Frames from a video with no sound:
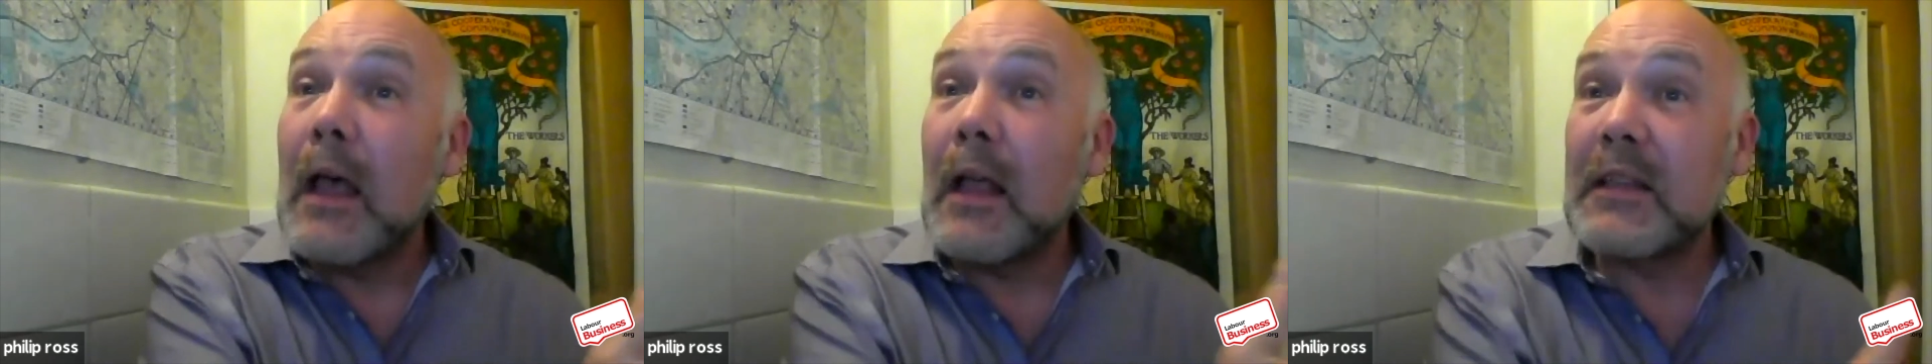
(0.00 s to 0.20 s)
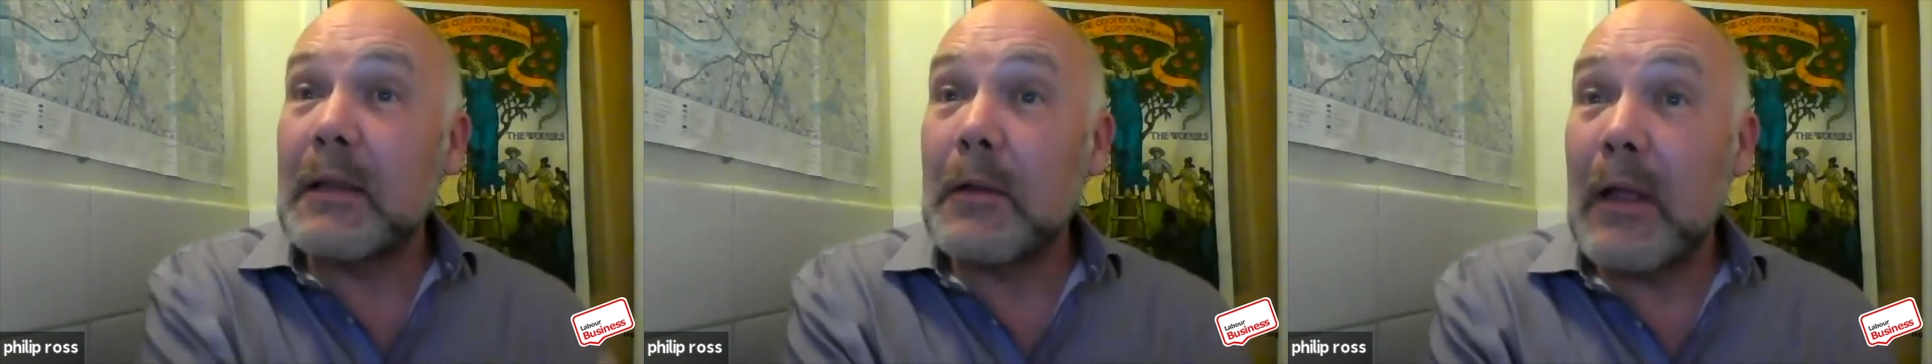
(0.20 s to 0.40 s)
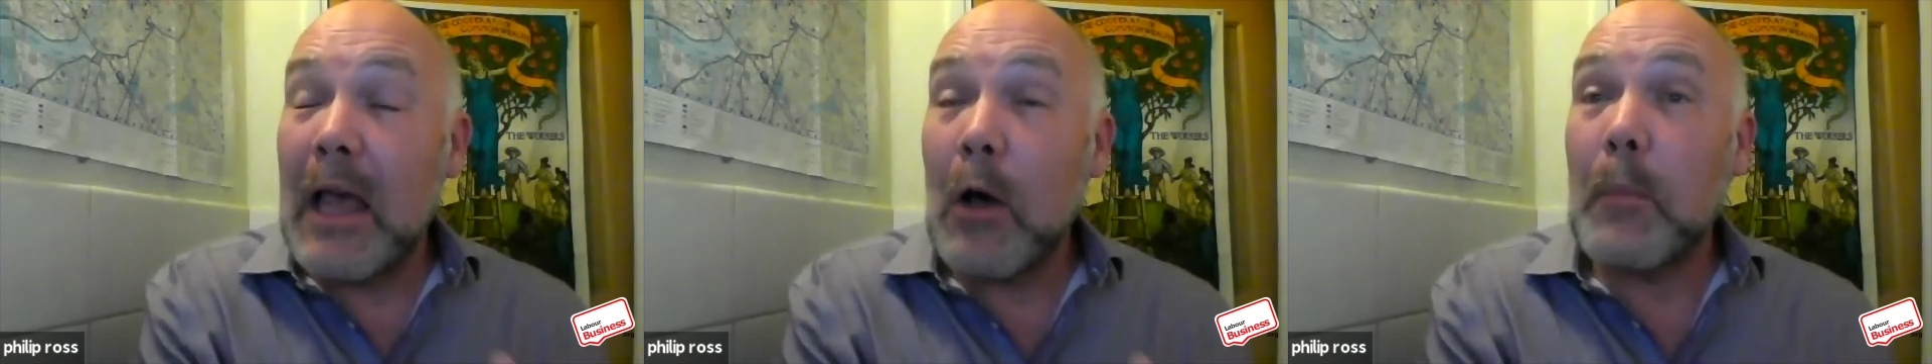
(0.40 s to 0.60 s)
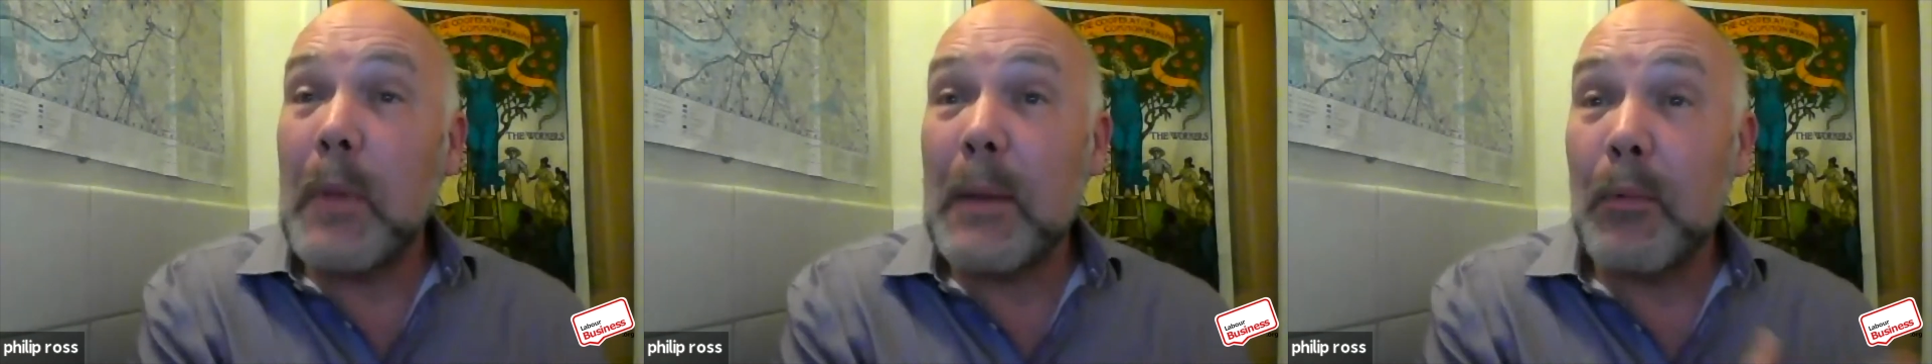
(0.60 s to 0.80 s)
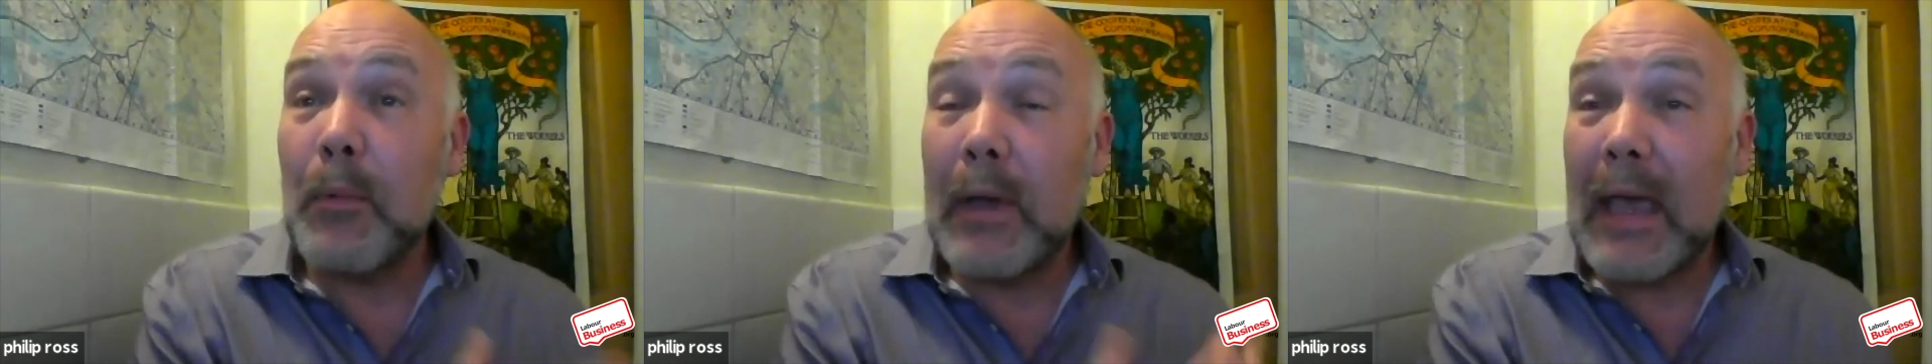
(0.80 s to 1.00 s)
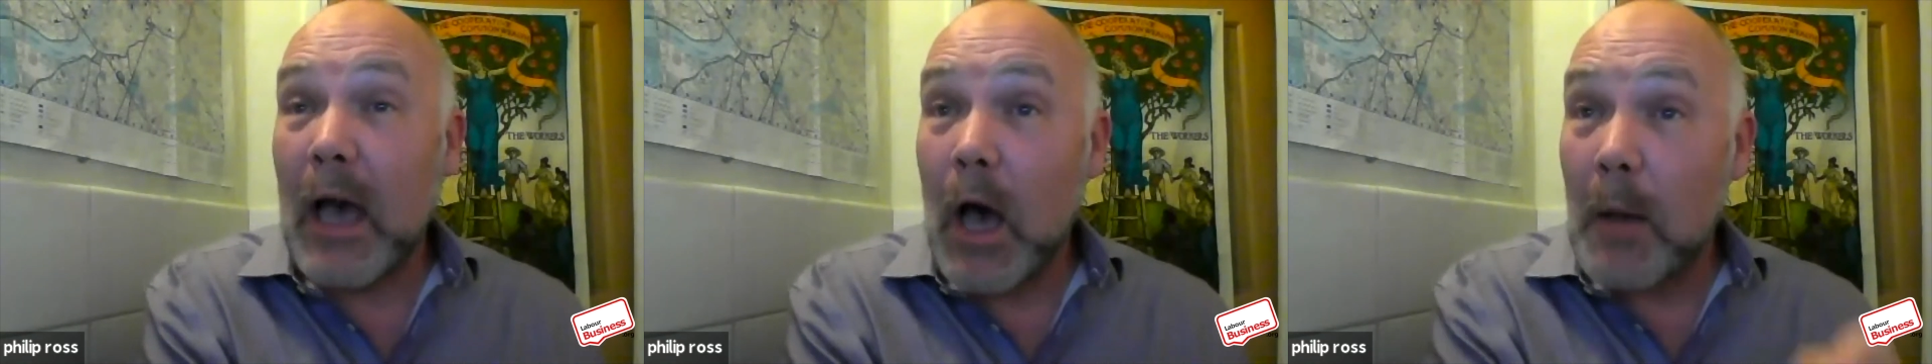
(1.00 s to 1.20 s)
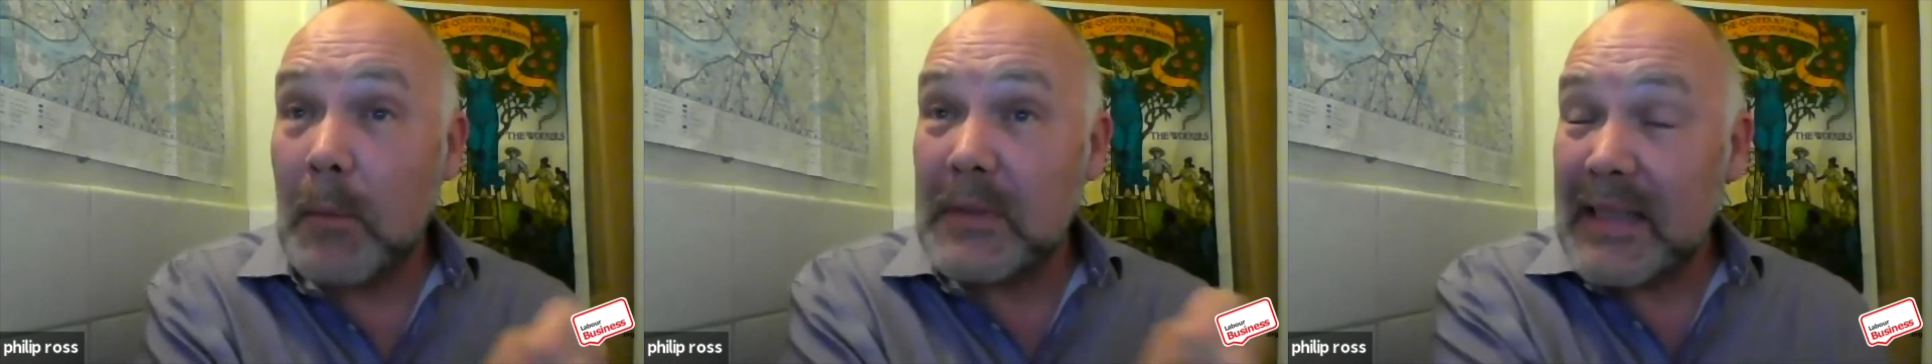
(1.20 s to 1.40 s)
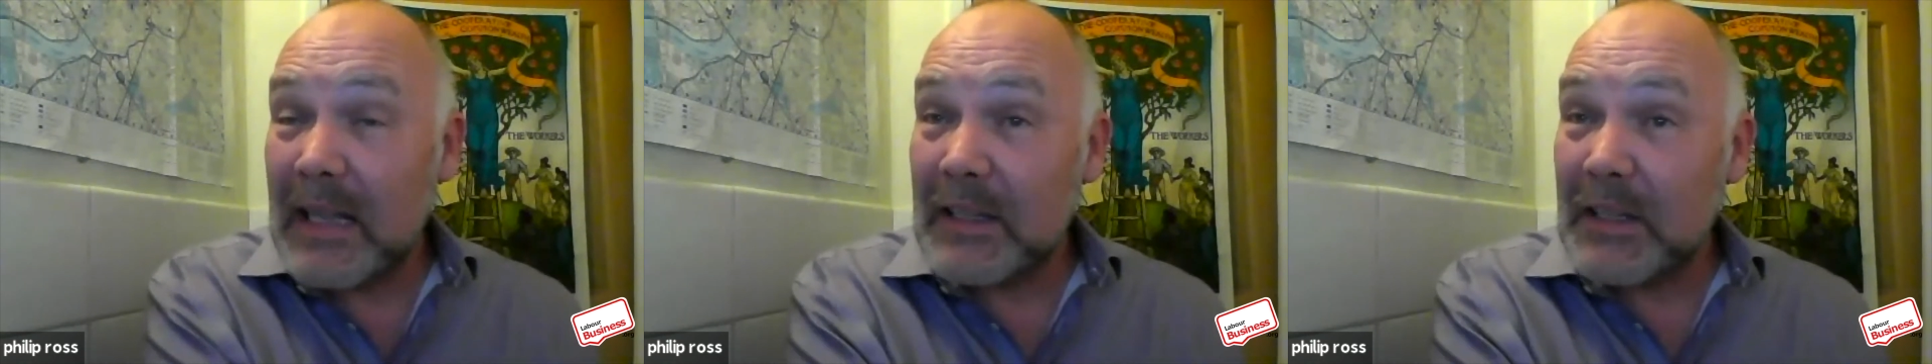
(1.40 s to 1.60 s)
to help people get up,
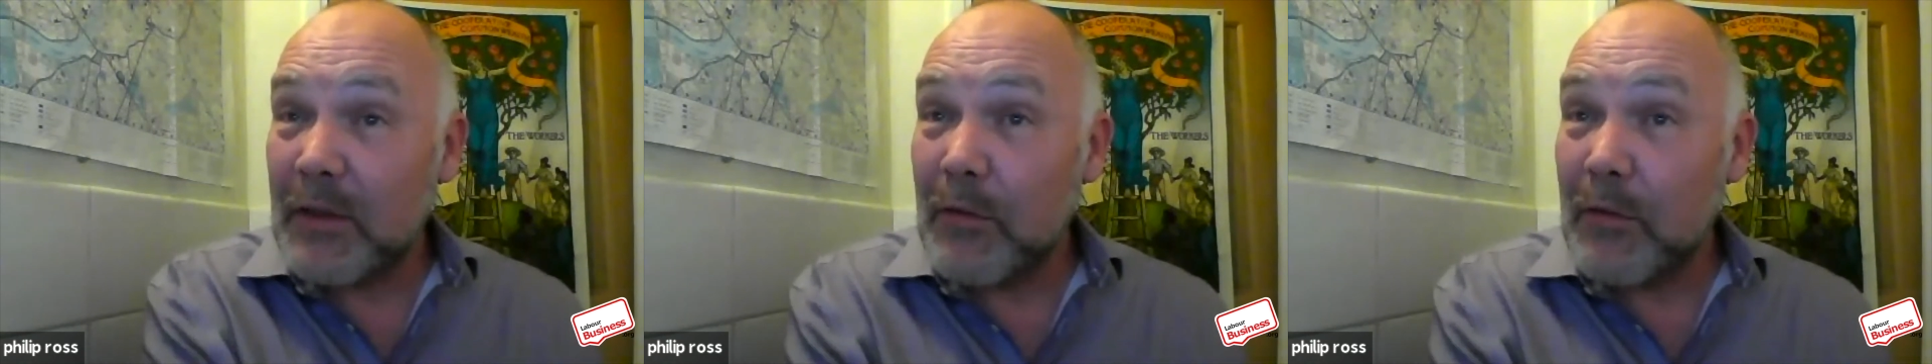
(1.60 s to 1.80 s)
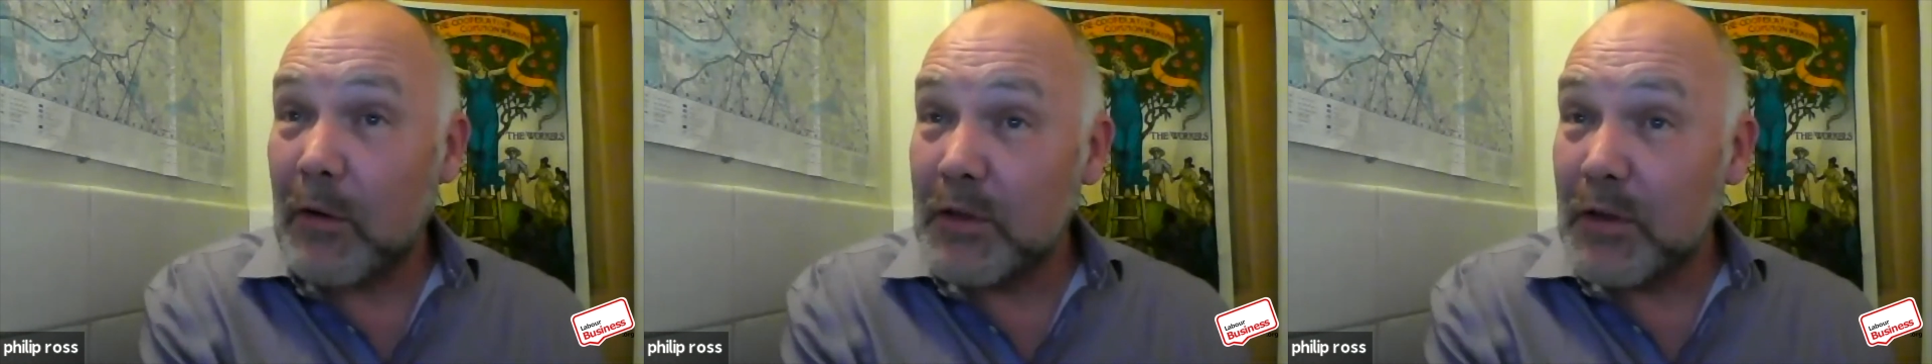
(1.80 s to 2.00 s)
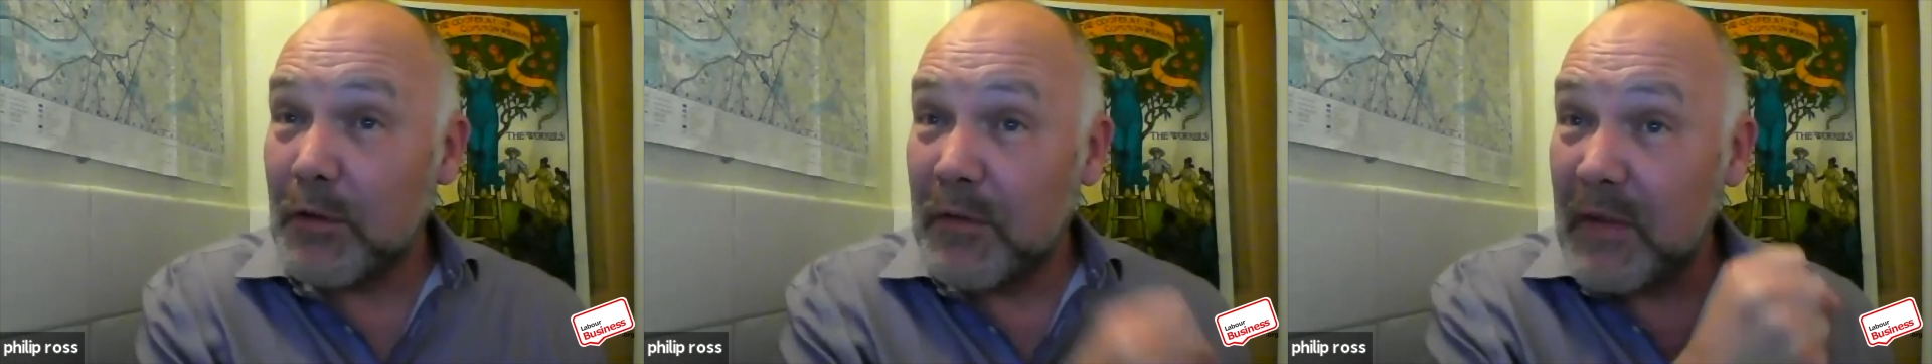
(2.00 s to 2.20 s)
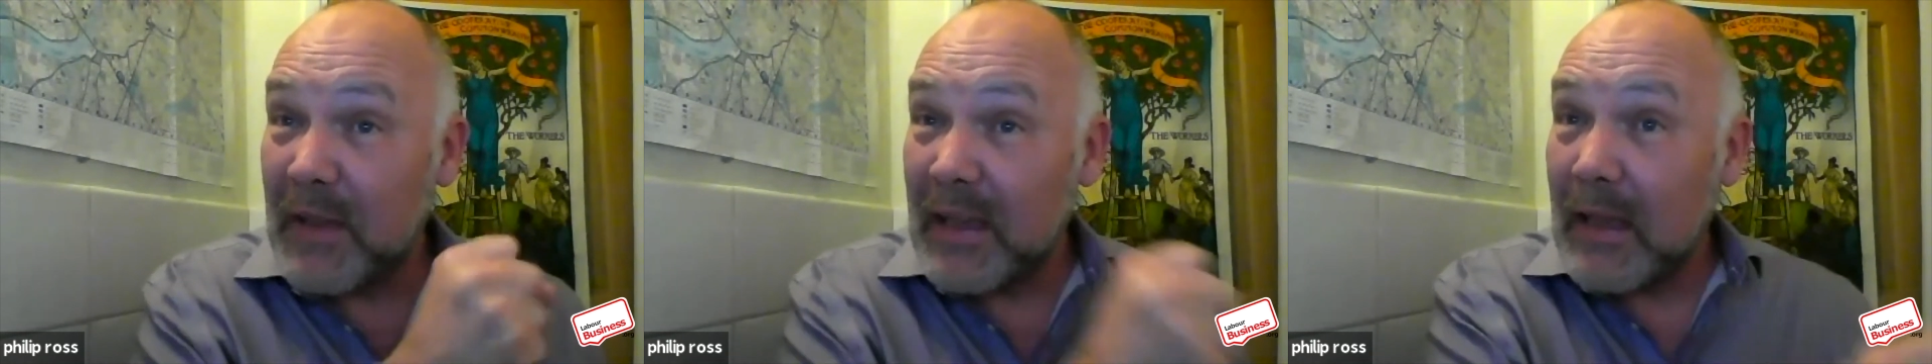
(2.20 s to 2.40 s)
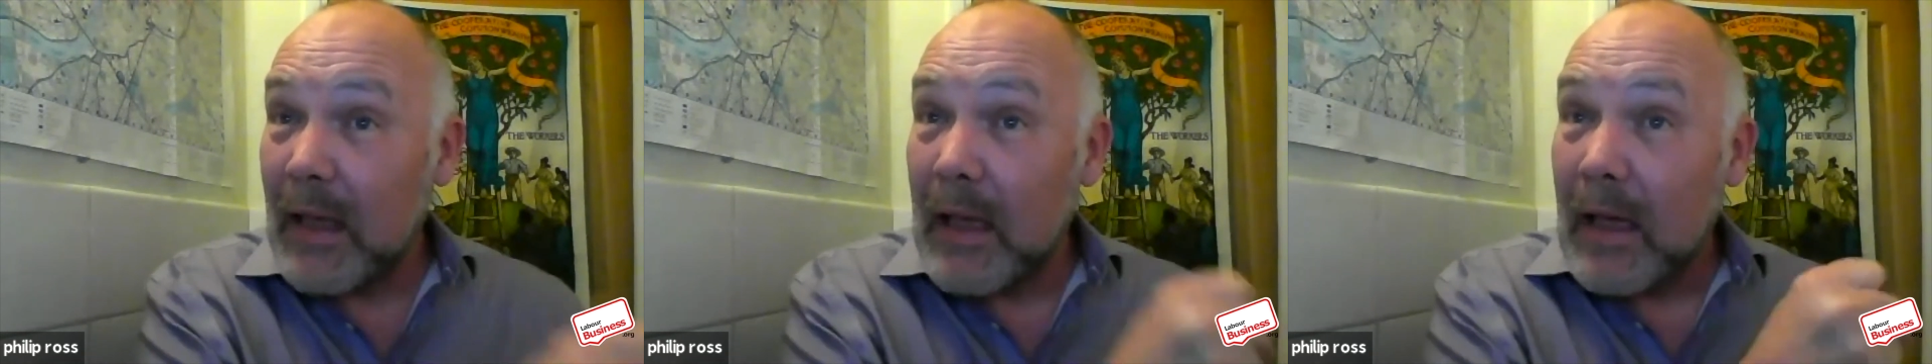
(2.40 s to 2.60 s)
stand on their own 2 feet,